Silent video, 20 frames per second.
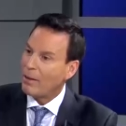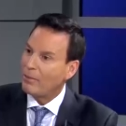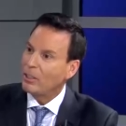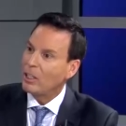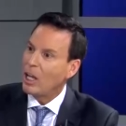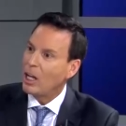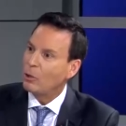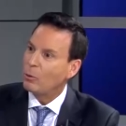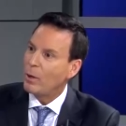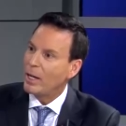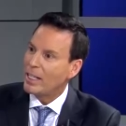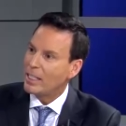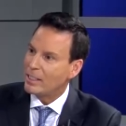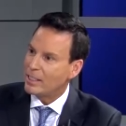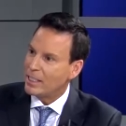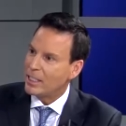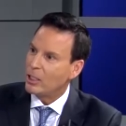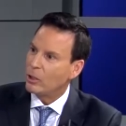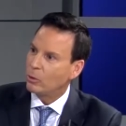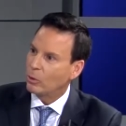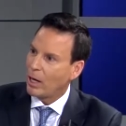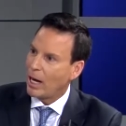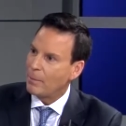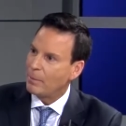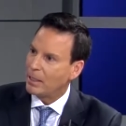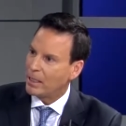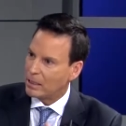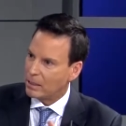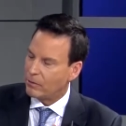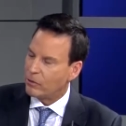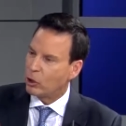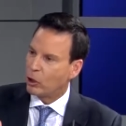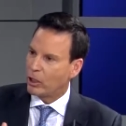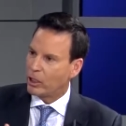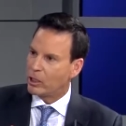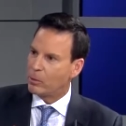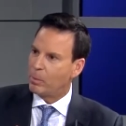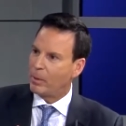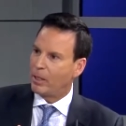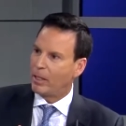a long way to see you, right? Because they of your come
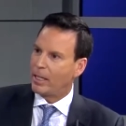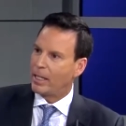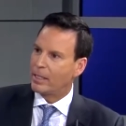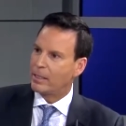experience. from other